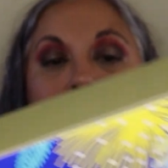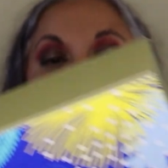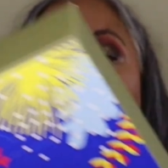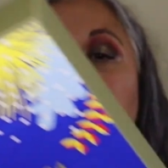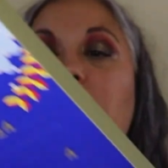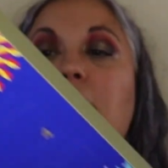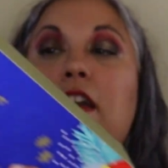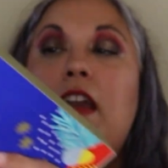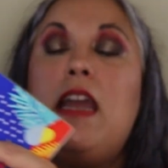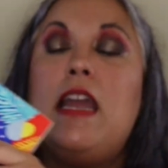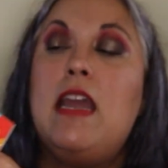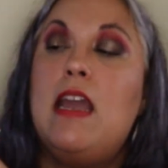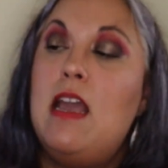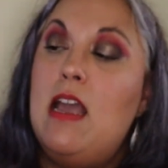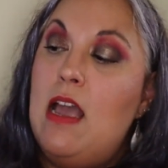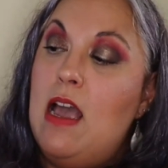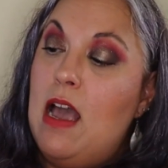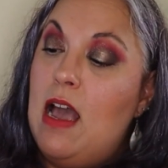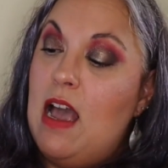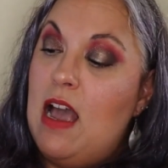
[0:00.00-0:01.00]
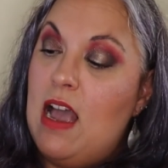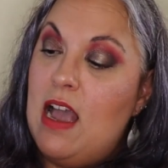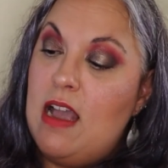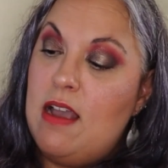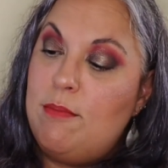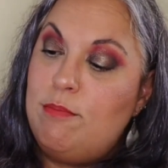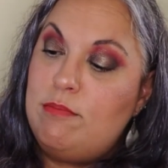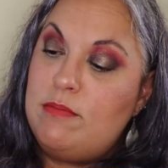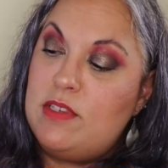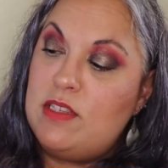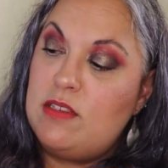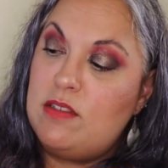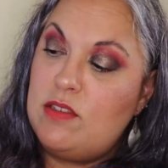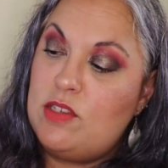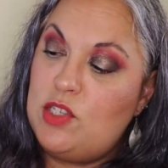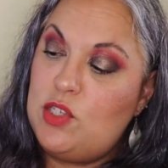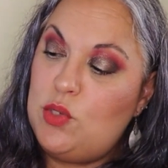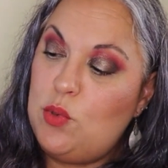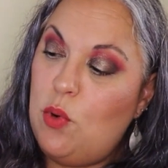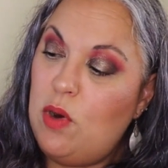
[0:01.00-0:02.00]
very sort
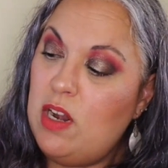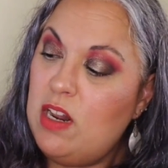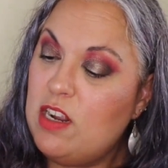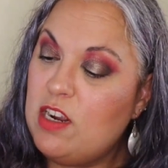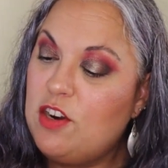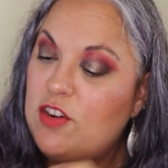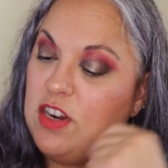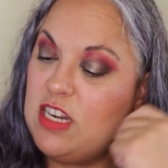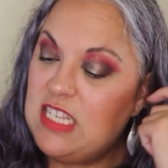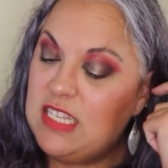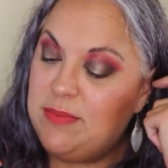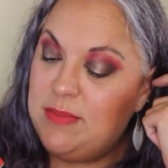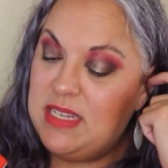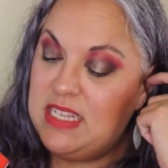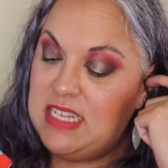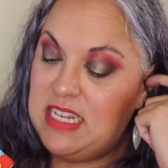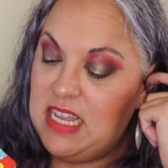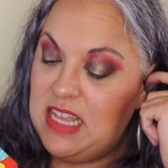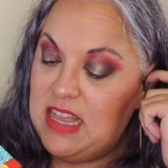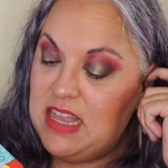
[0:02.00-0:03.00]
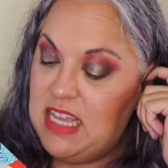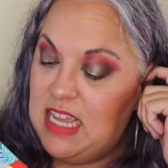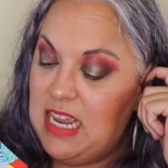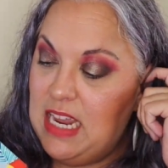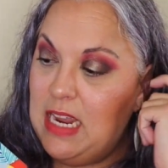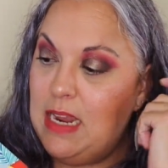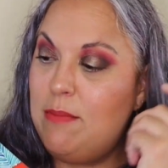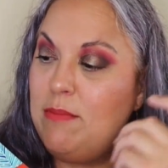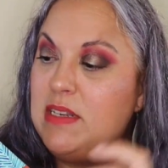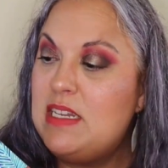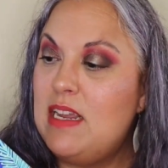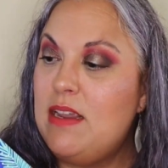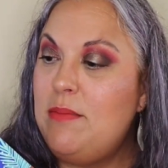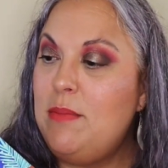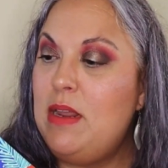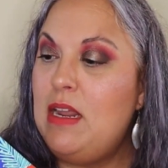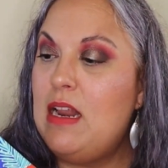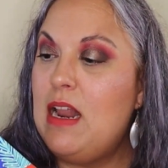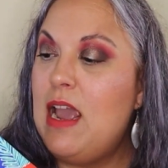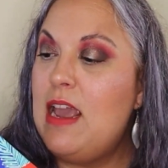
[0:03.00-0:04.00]
of Christmassy themed. I
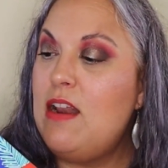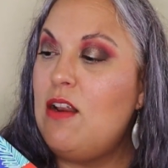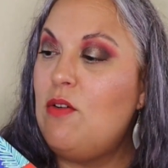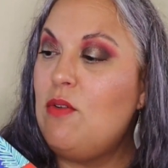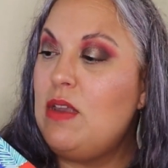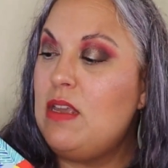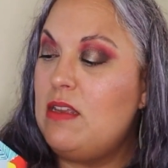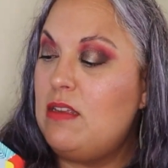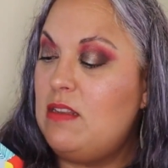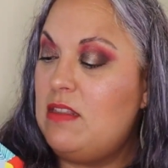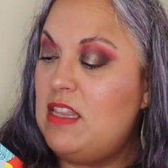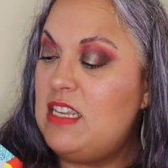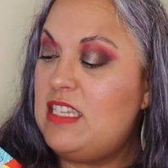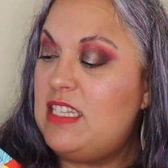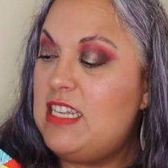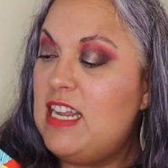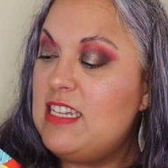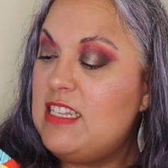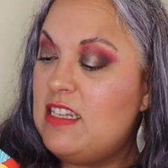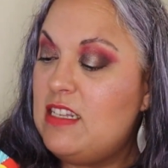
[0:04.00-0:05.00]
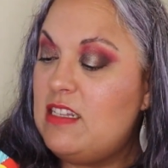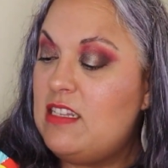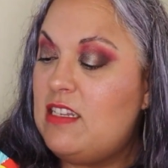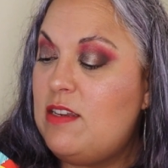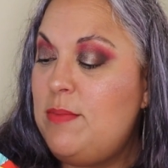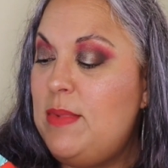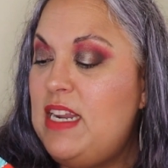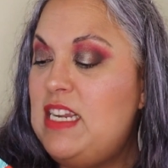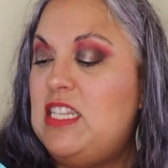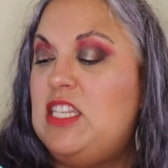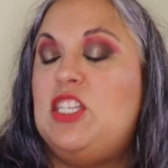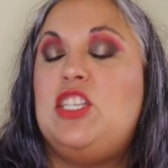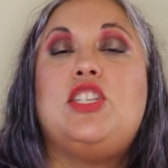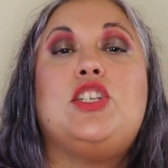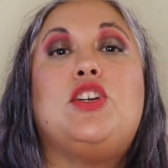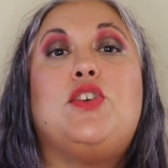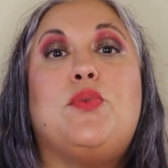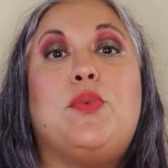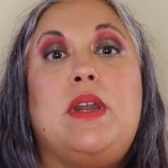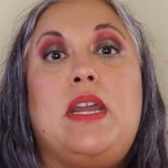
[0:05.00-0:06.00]
mean, this doesn't to me
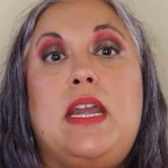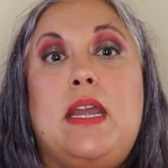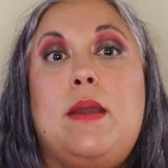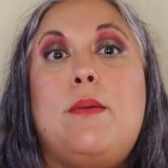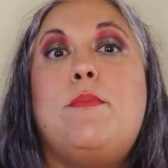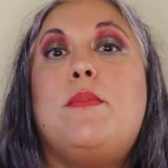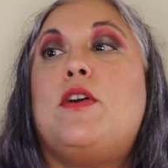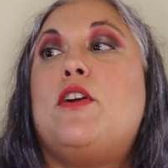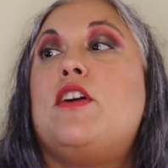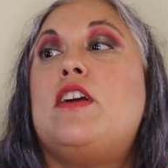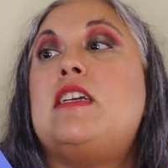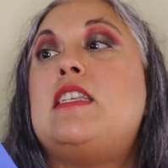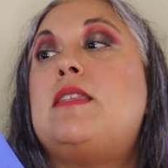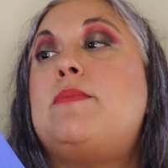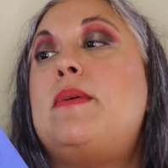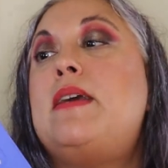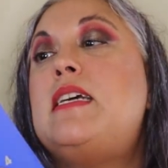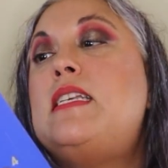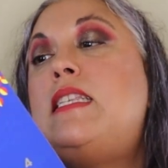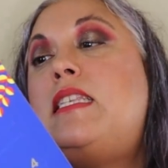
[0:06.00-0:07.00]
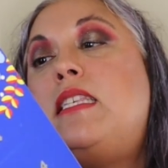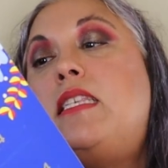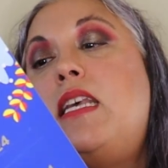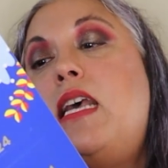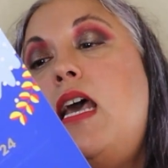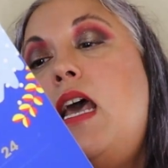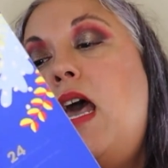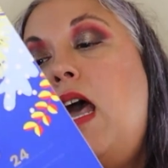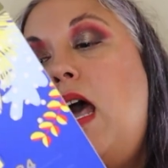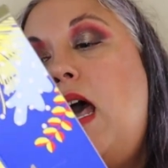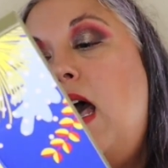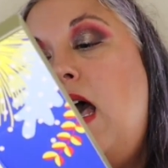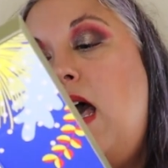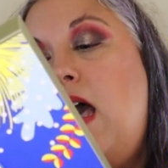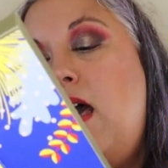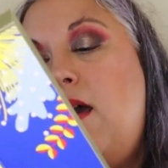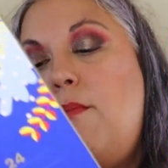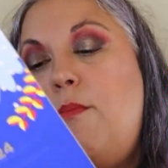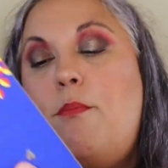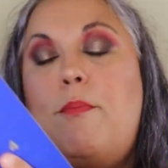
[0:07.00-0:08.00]
scream Christmas,
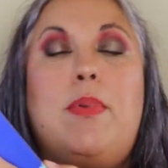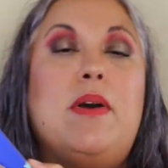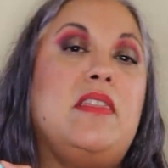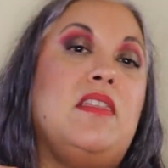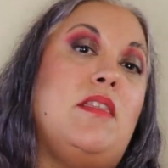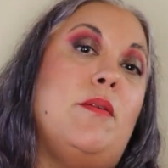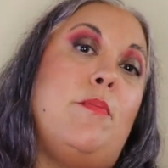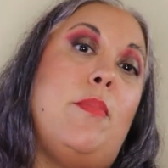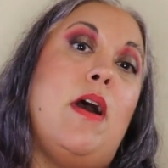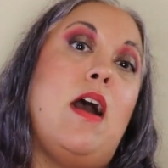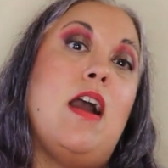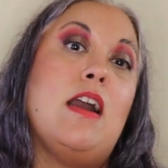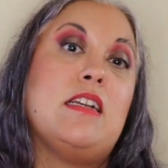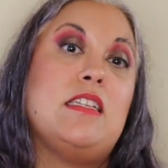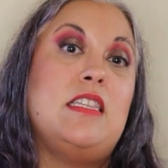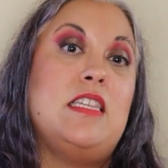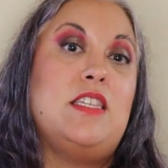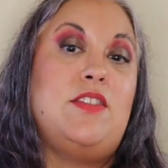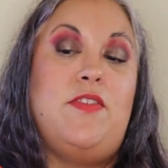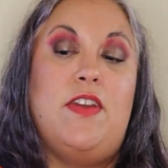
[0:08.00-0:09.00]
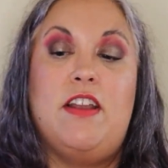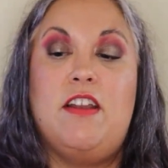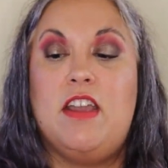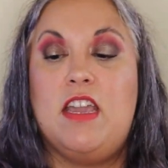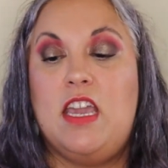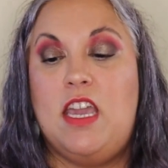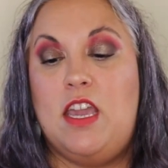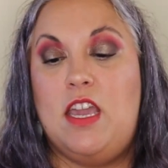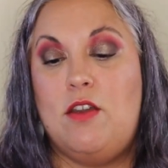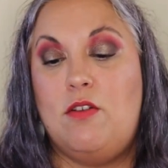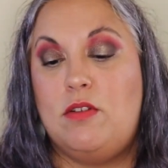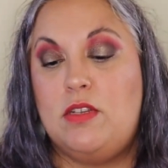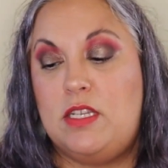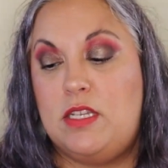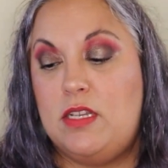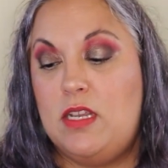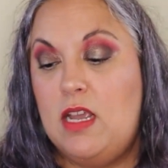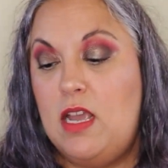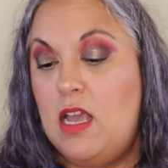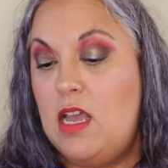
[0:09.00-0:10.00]
but the box is very
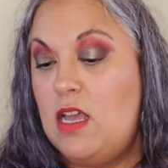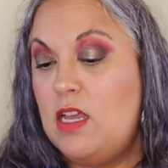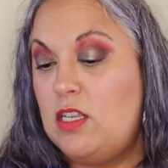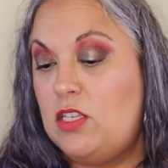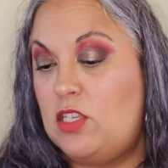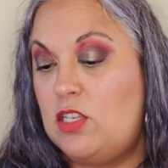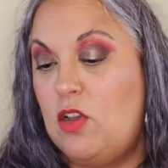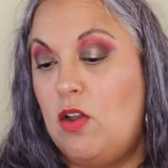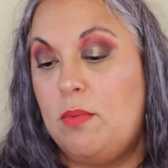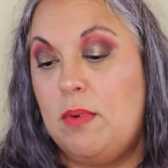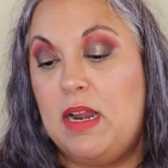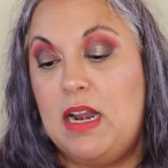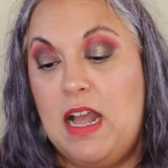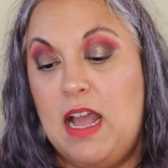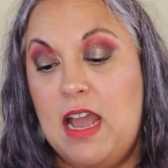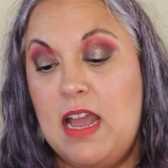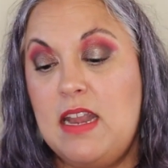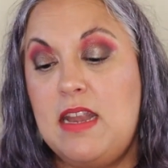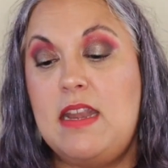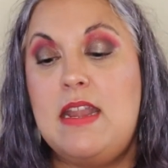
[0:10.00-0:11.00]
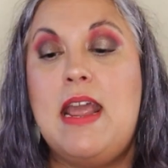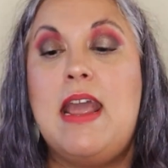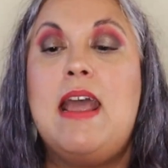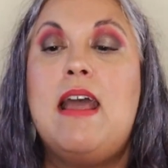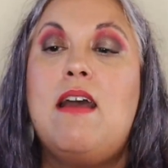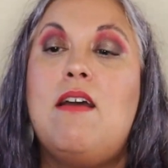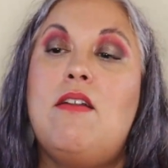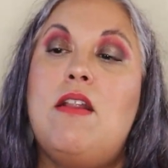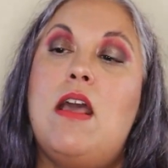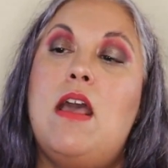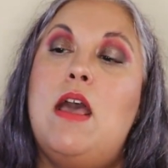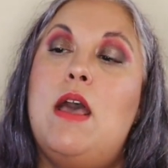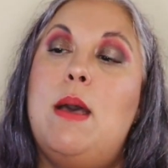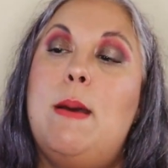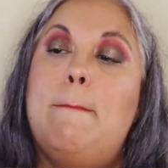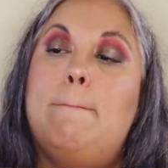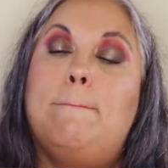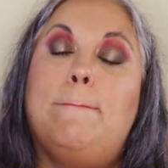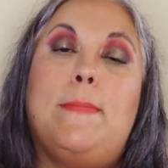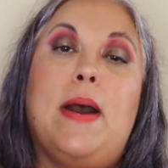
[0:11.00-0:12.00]
cute. So I'm gonna hunt down
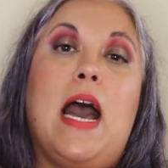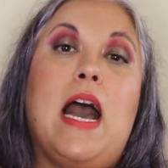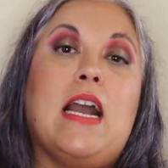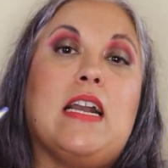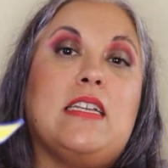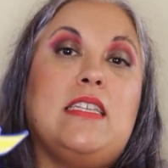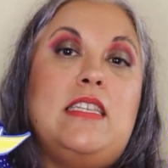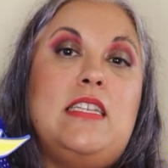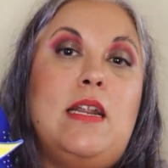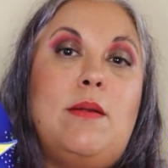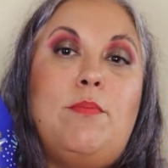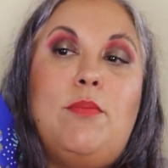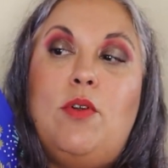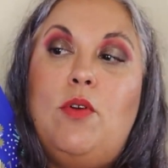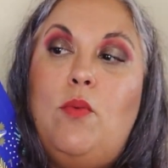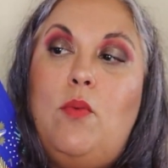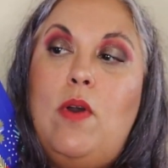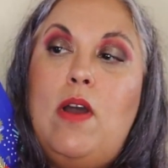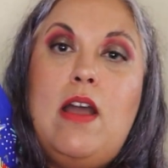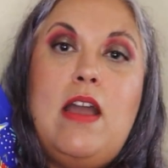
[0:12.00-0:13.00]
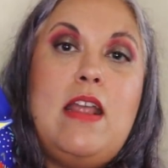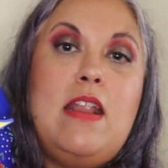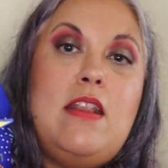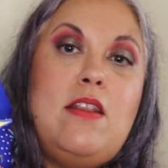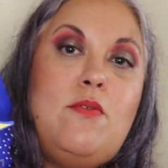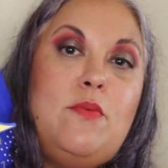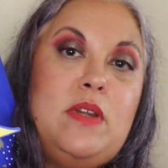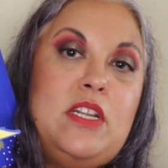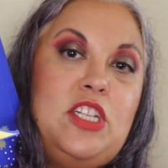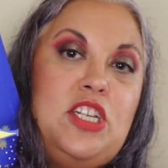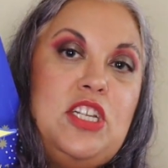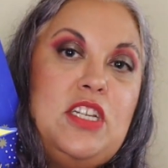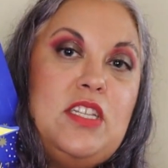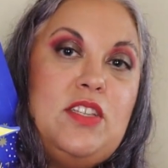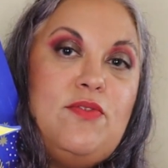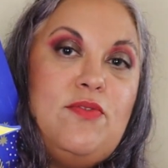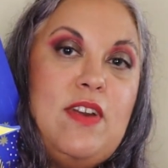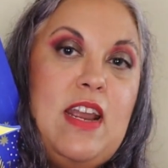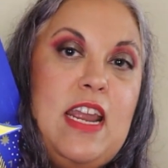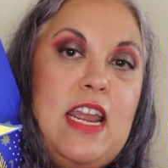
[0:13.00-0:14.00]
box number 1, which
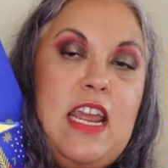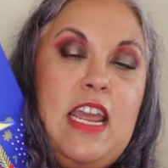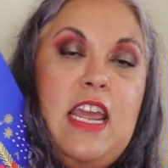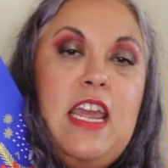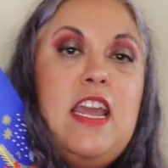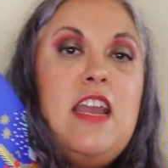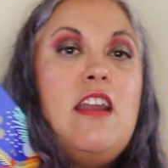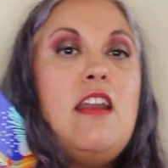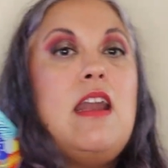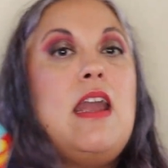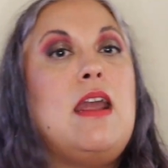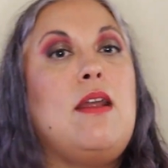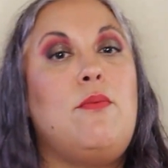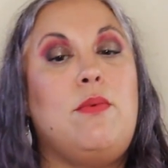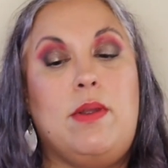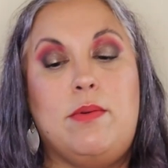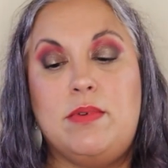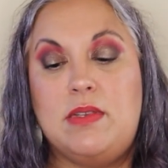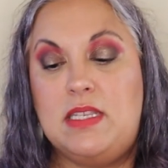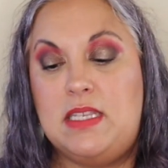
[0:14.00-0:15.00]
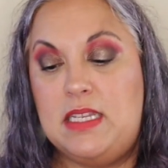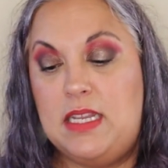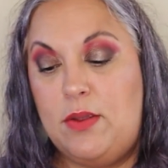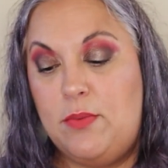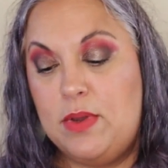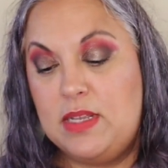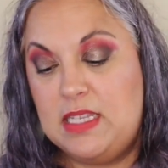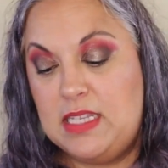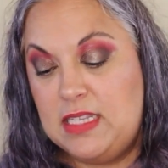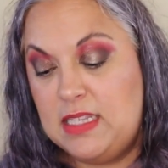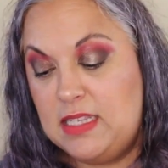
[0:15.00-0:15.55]
is right here, and we will see what's